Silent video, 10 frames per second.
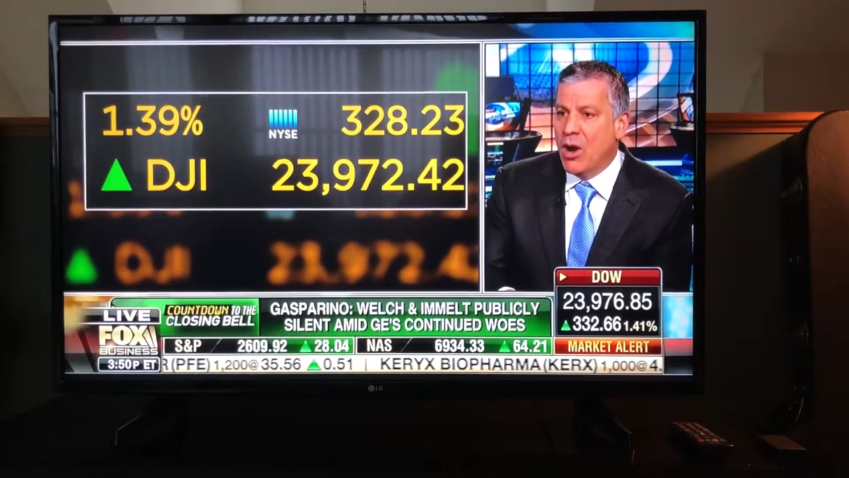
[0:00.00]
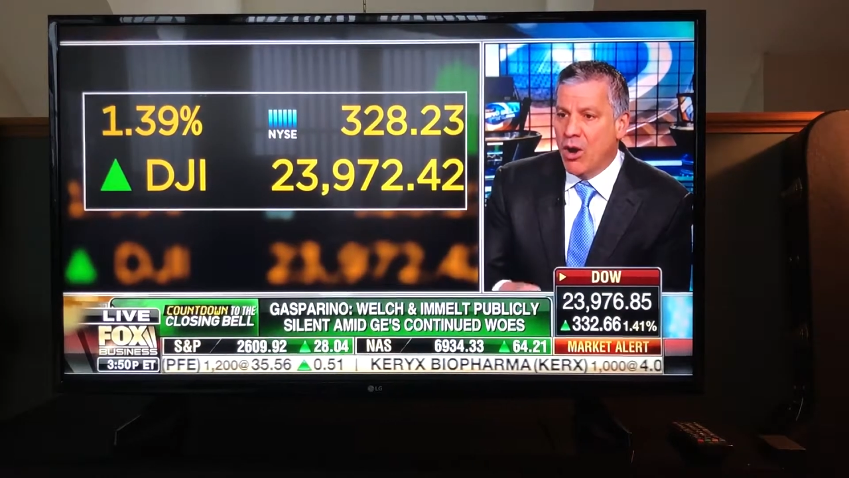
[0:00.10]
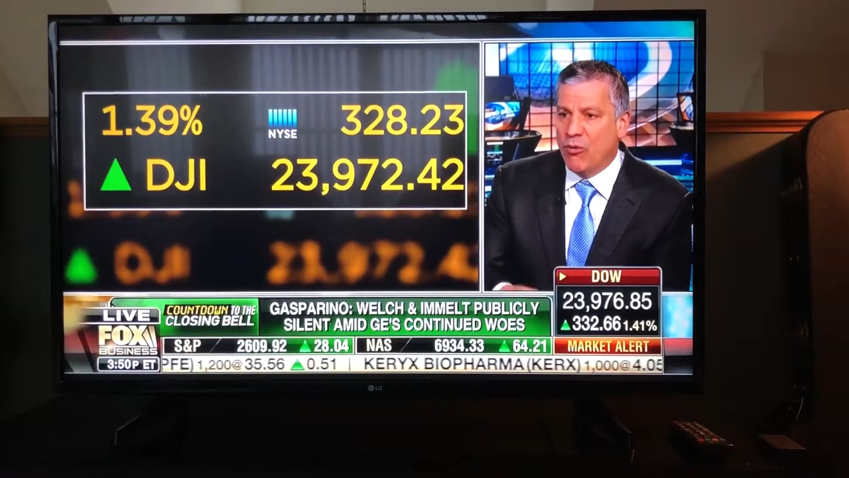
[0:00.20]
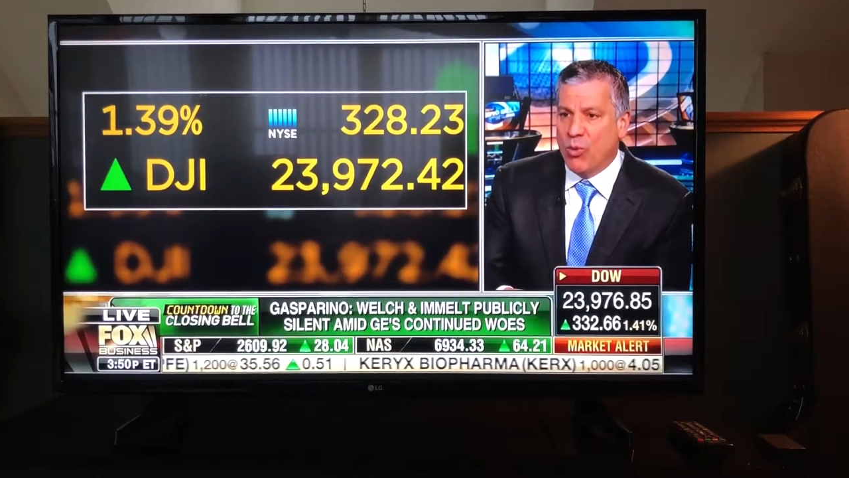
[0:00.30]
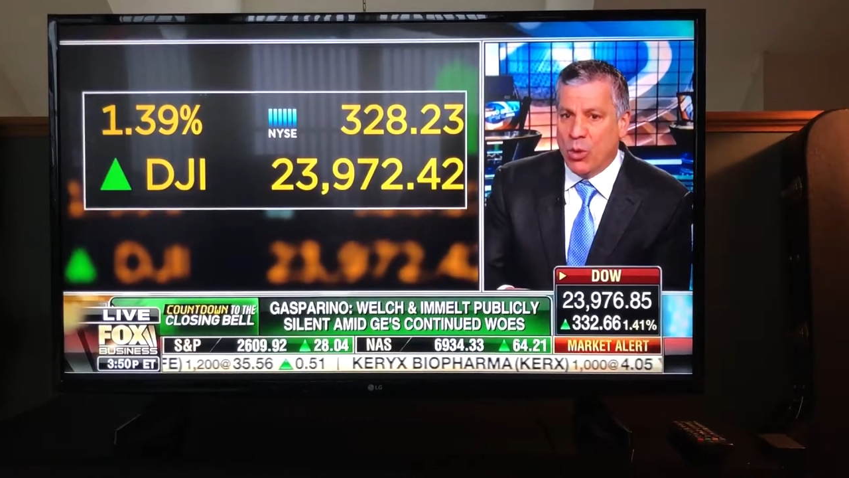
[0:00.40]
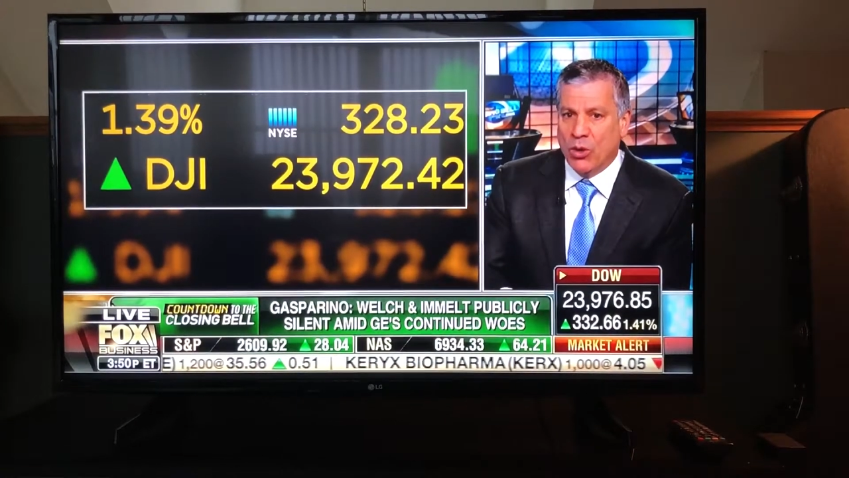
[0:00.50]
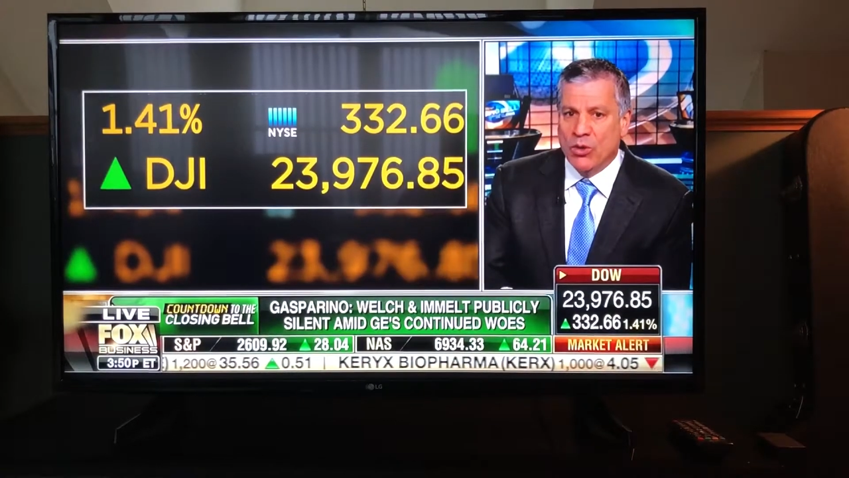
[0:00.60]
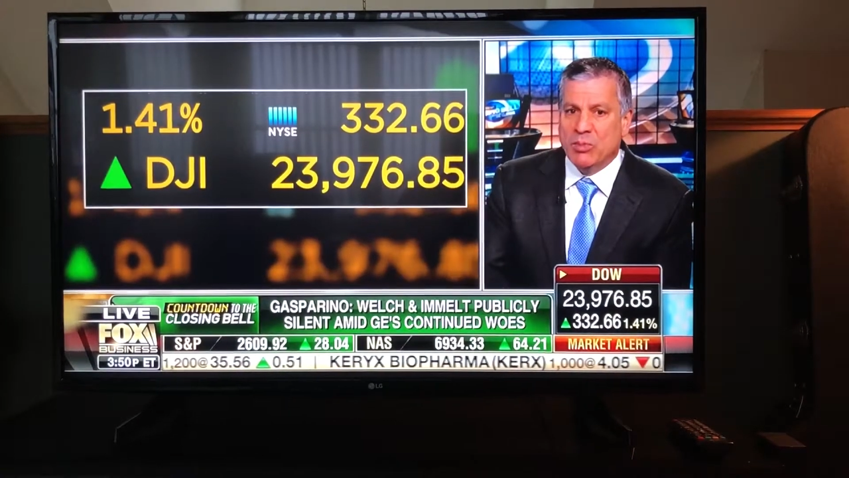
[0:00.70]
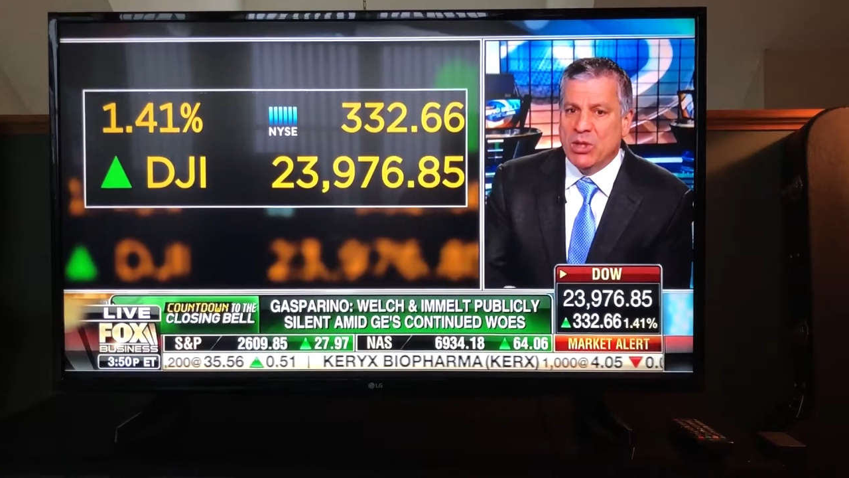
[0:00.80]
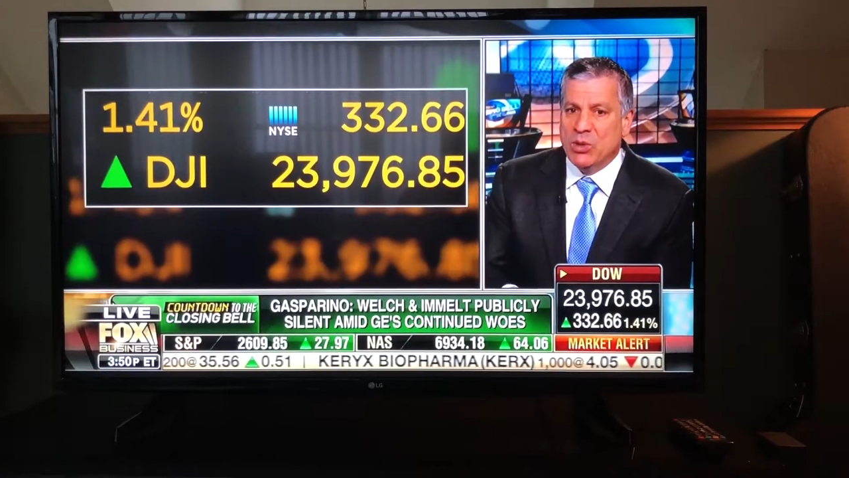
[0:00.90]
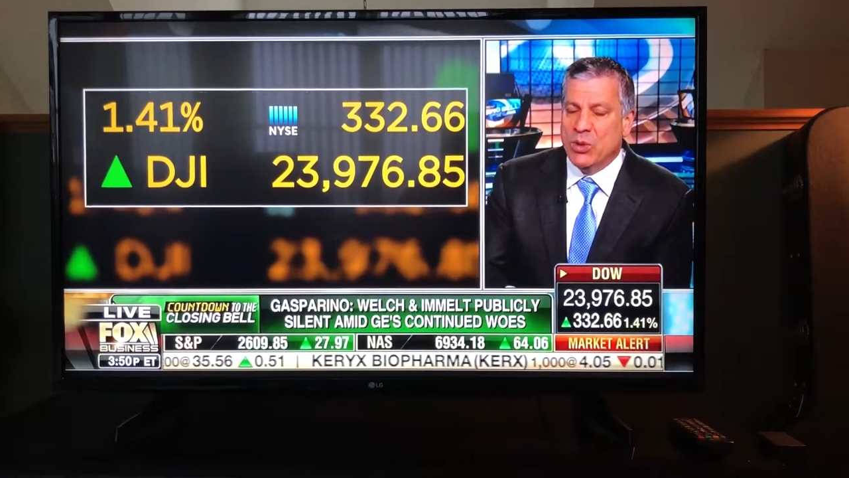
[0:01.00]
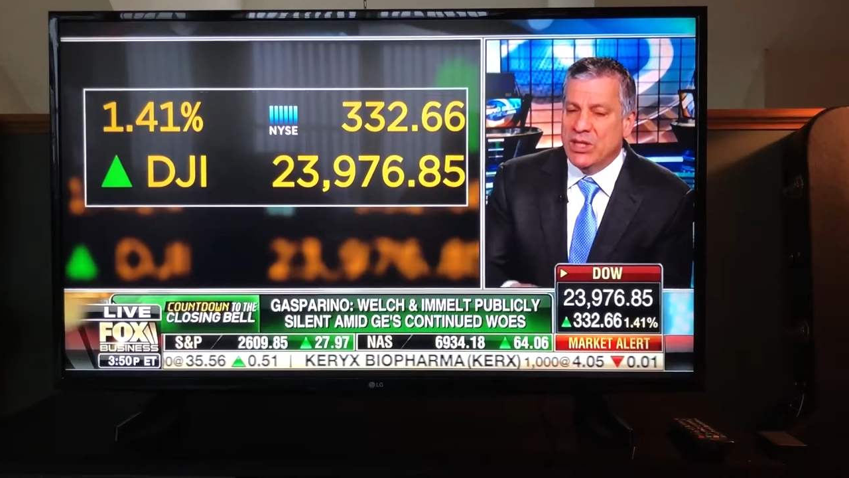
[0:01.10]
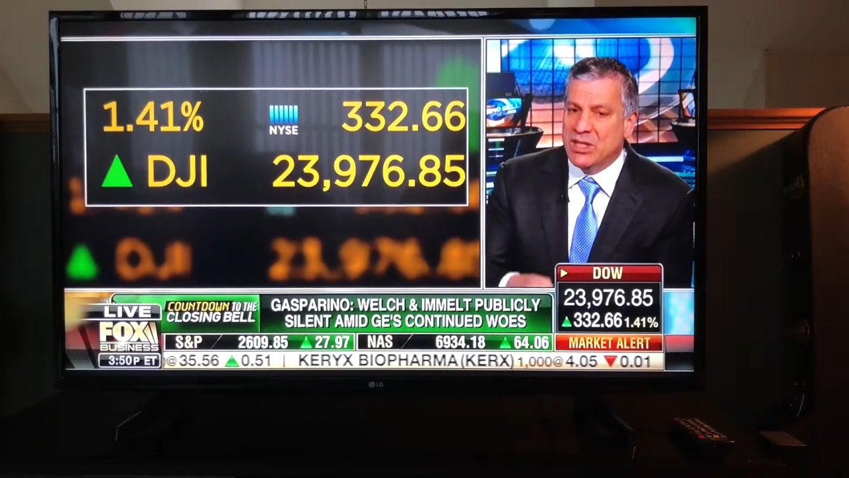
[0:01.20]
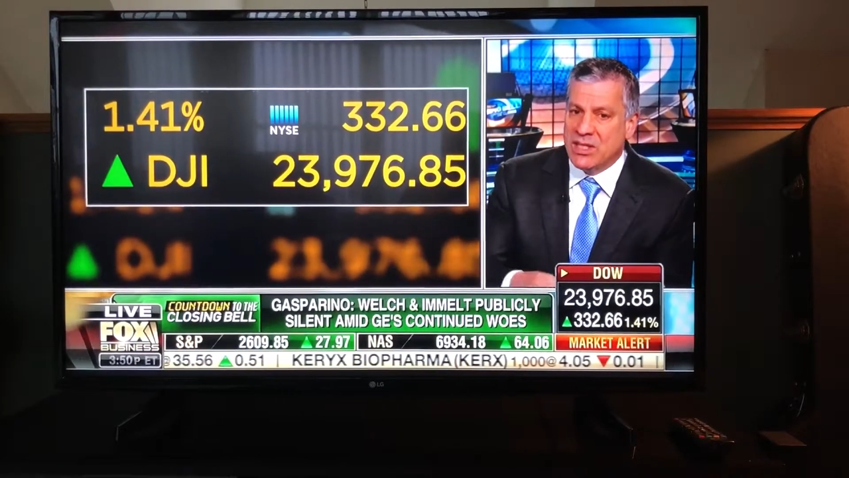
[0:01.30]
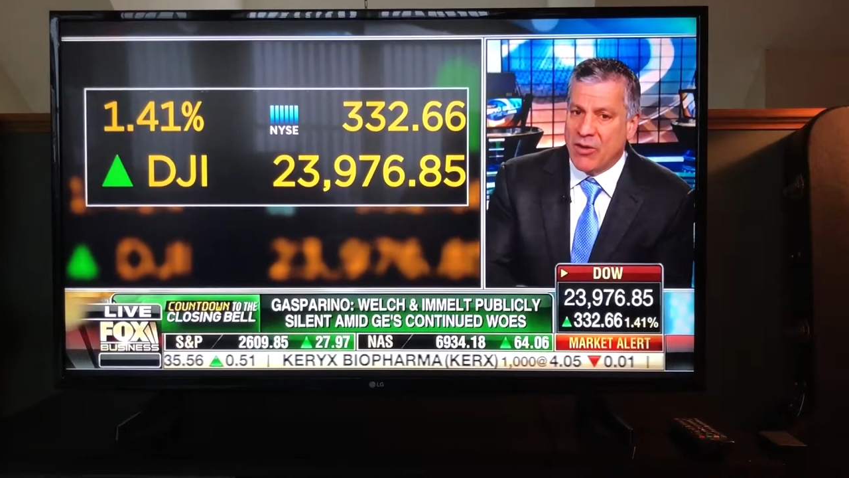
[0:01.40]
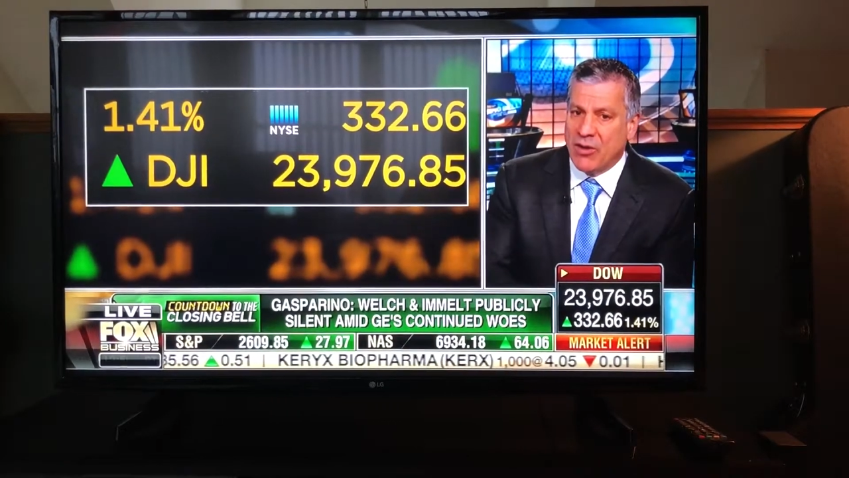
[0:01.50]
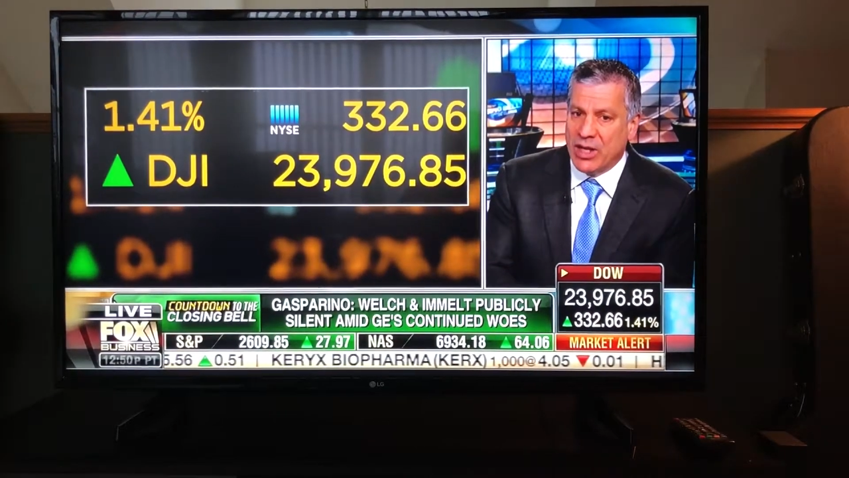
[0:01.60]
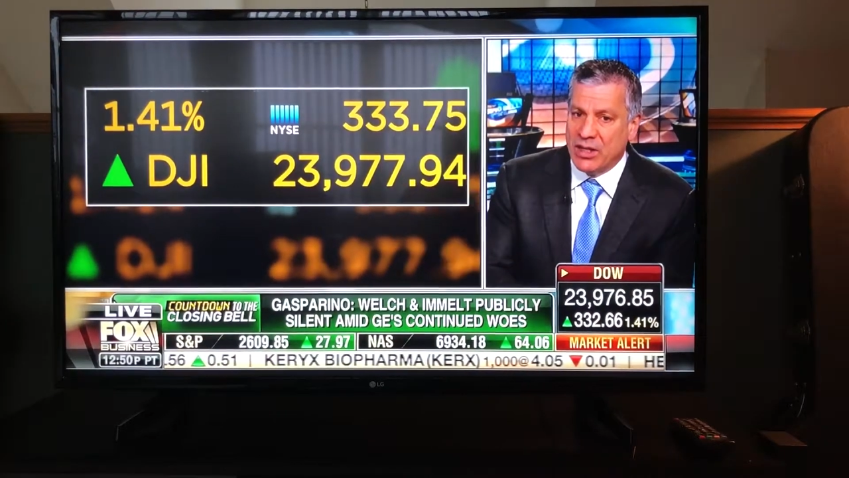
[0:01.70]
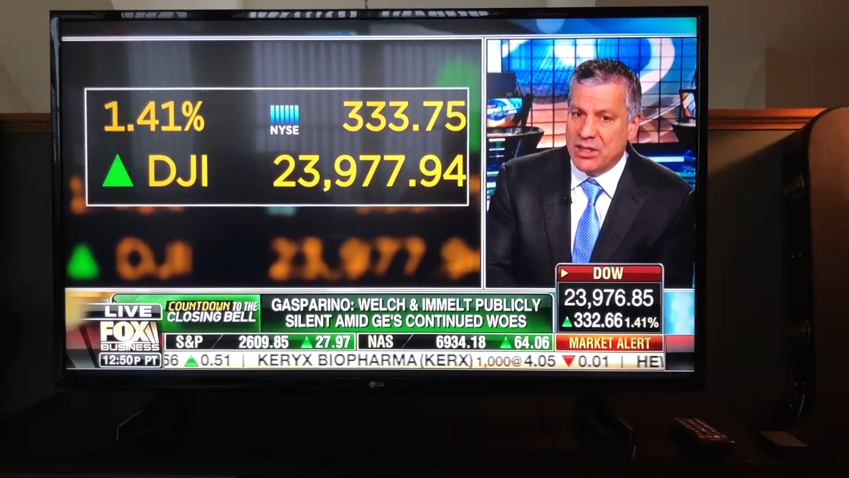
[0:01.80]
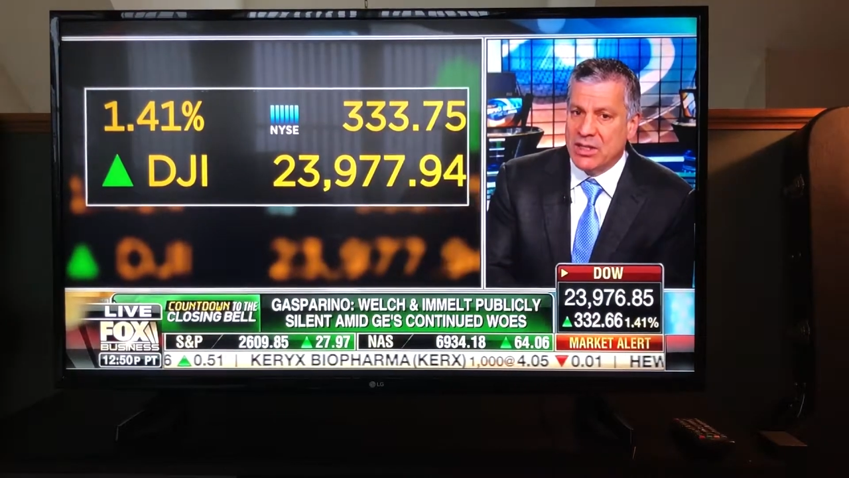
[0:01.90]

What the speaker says: of words between surrogates